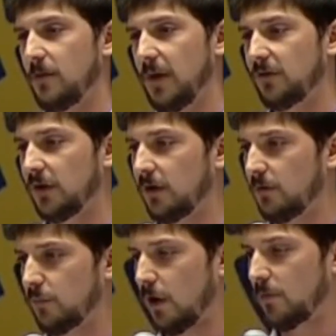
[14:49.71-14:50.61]
The
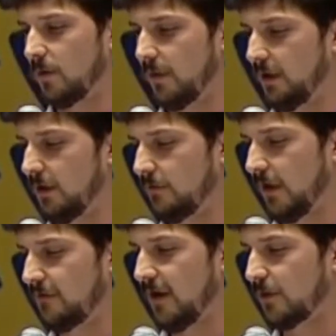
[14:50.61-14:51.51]
basic problem
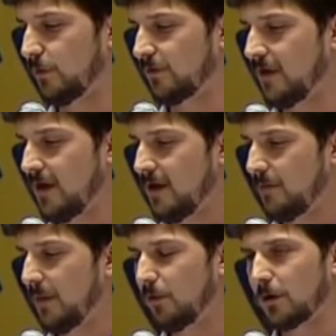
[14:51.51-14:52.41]
they found was
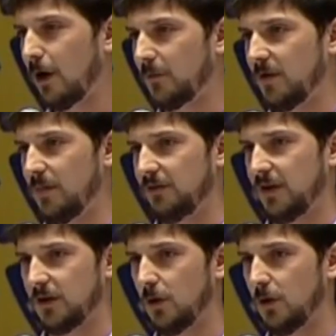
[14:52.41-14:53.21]
people aren't optimistic.